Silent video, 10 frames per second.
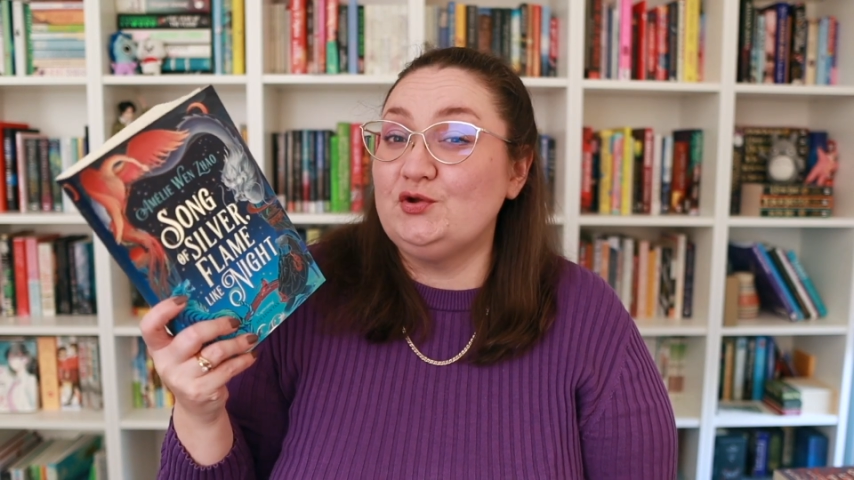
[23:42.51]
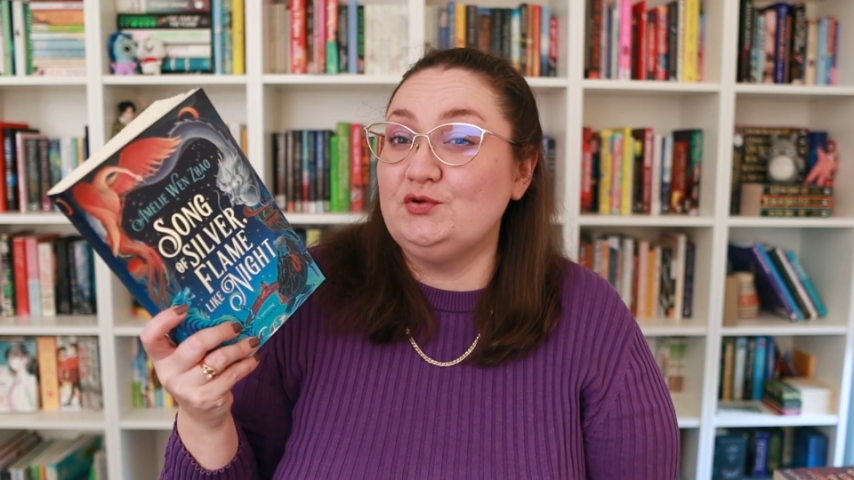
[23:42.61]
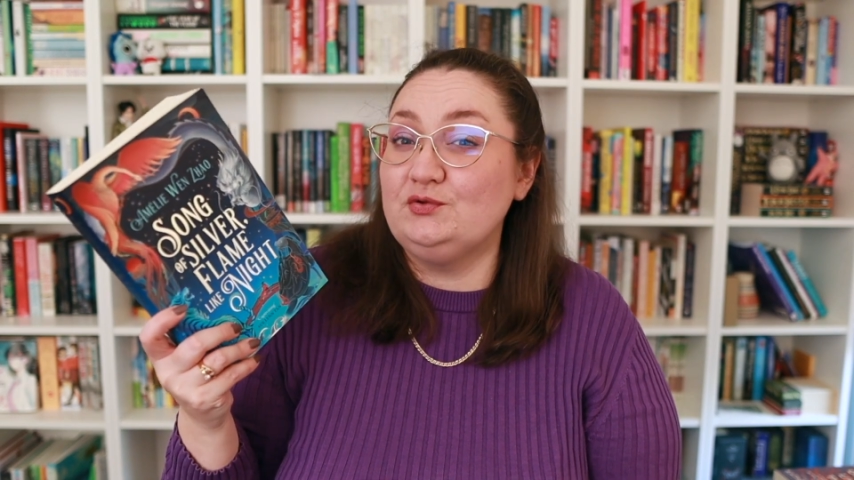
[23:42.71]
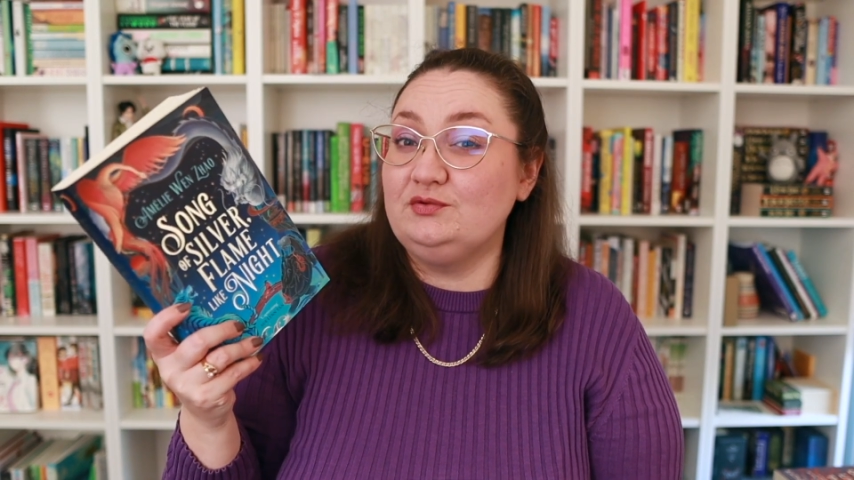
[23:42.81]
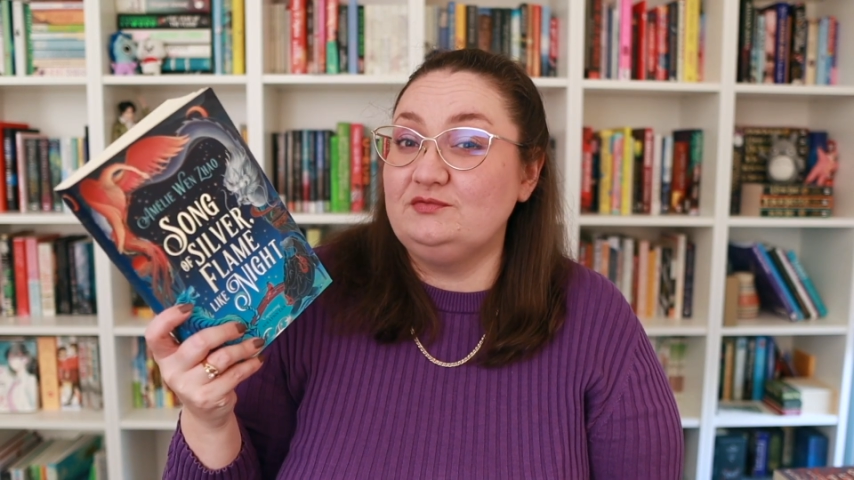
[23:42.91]

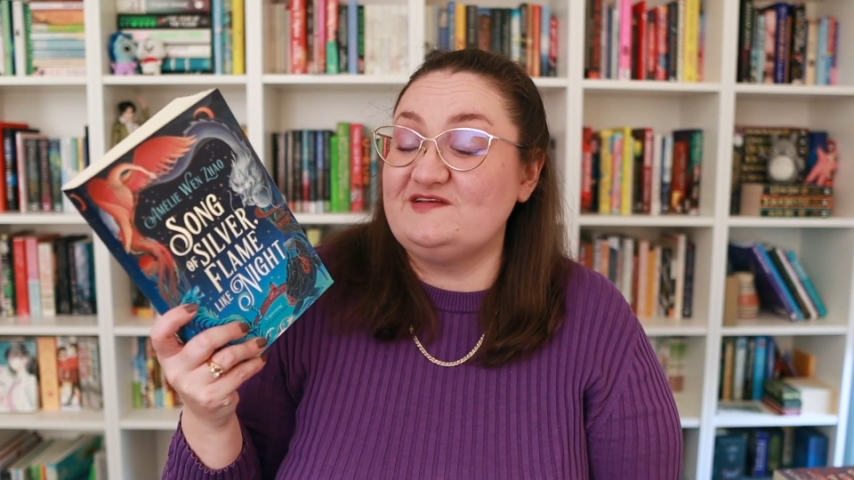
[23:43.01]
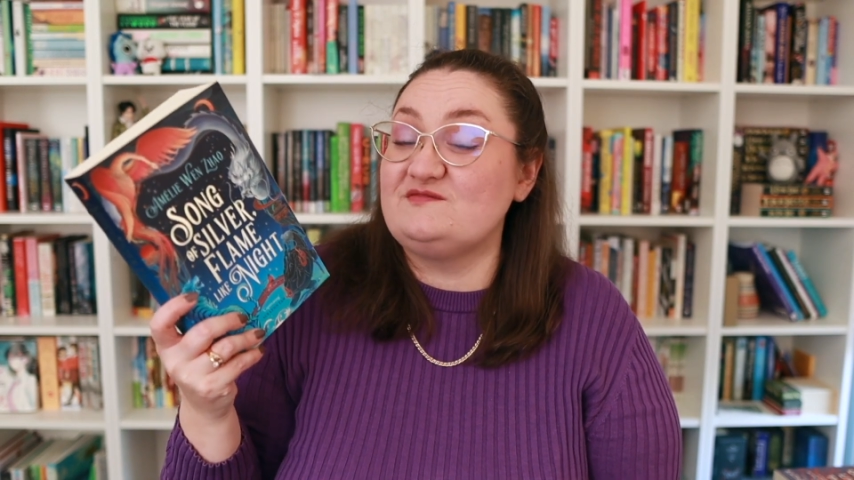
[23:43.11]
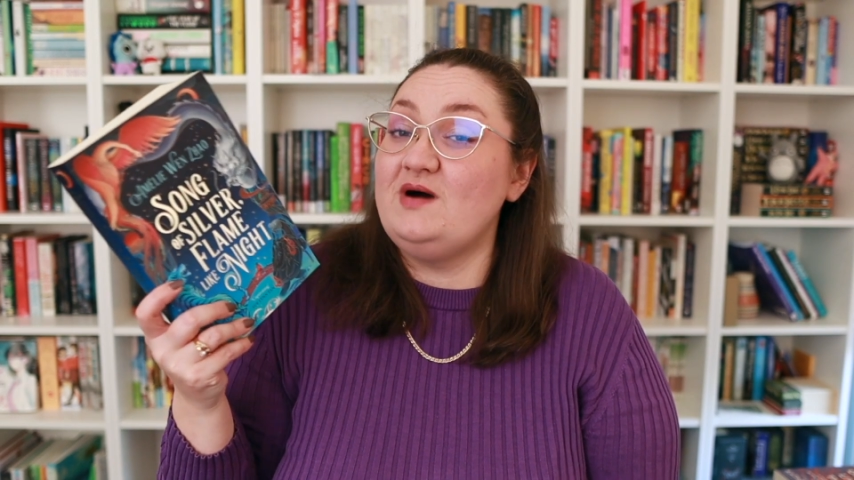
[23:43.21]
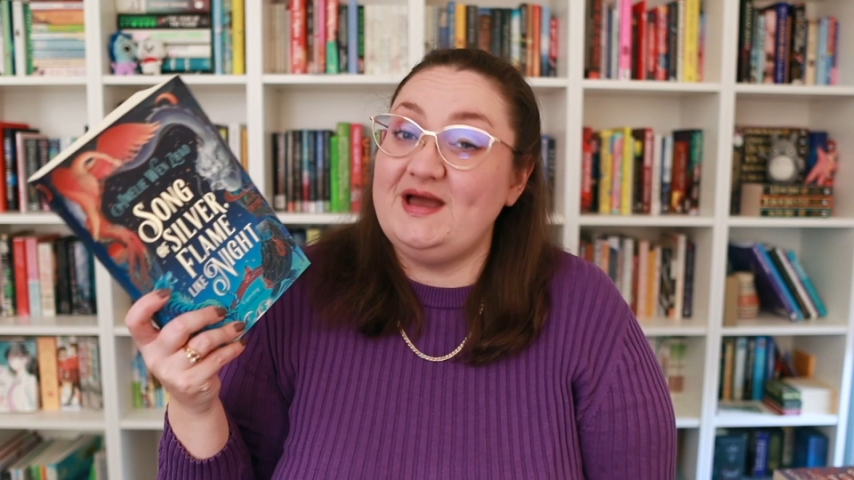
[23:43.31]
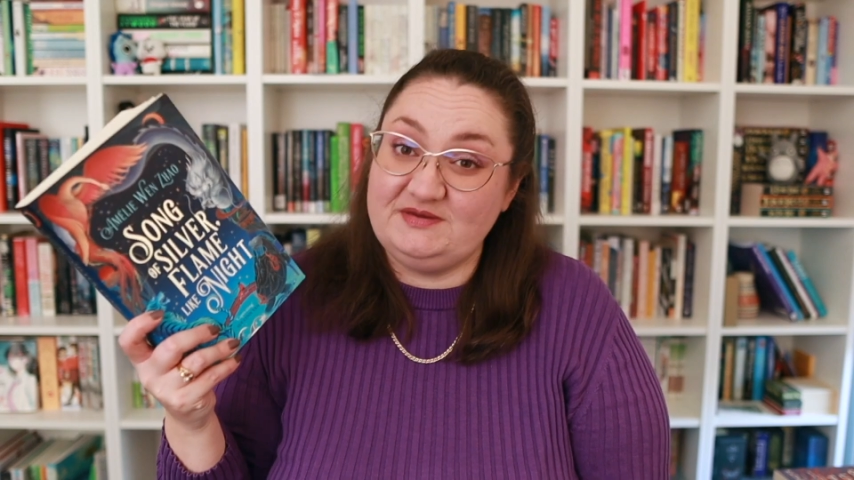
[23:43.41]
who
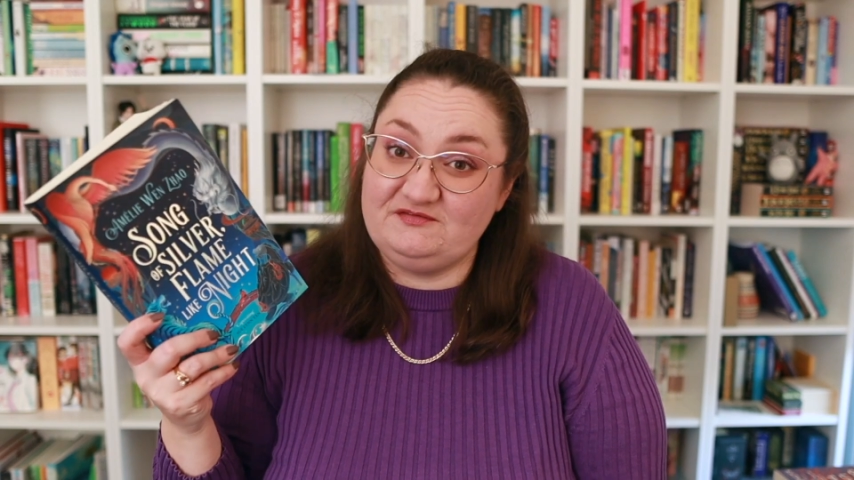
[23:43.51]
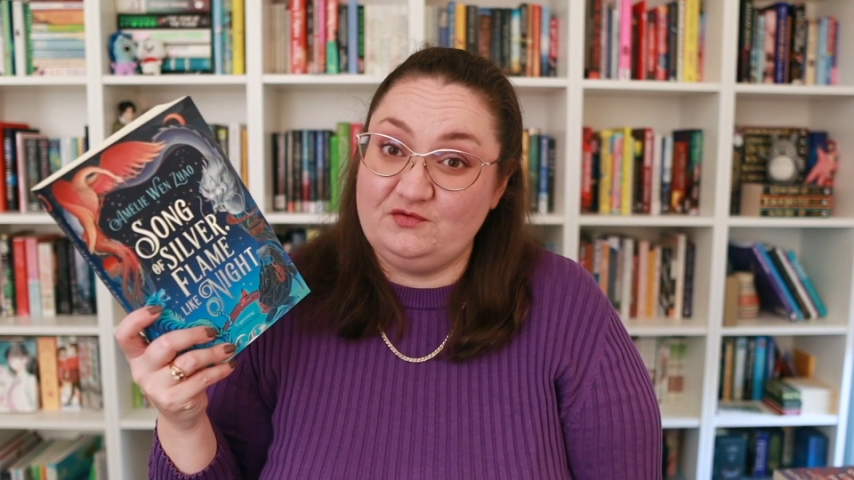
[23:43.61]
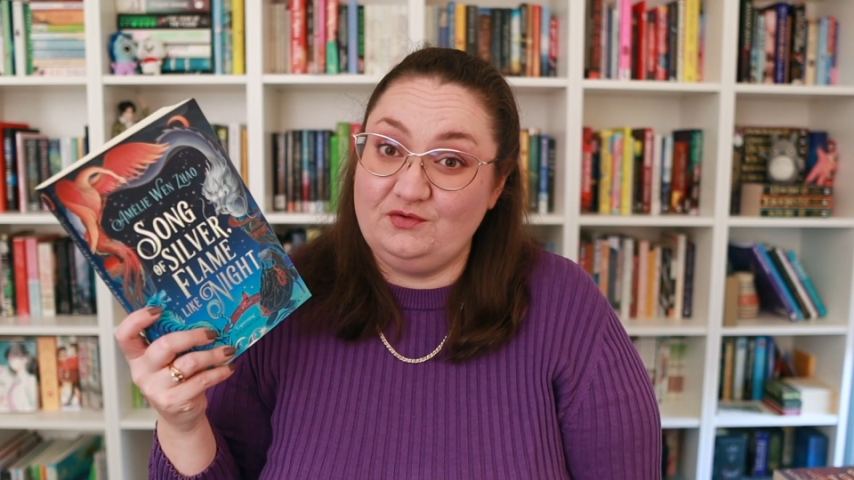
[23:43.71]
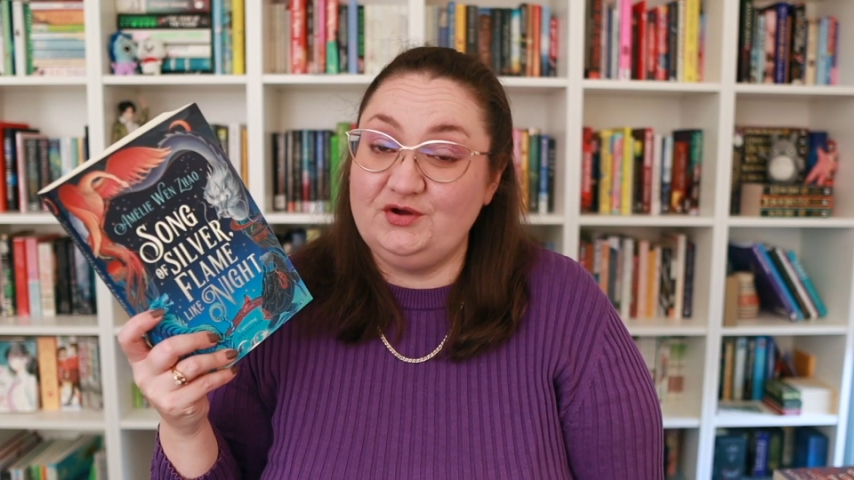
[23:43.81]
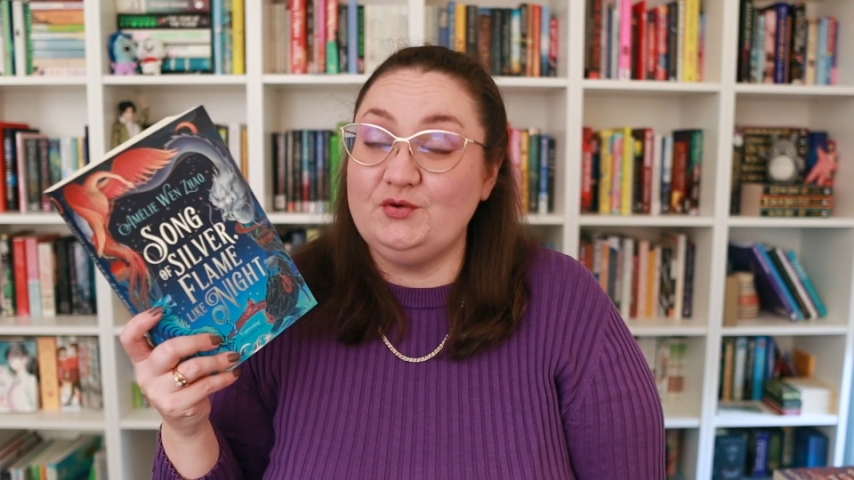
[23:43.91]
this might be for,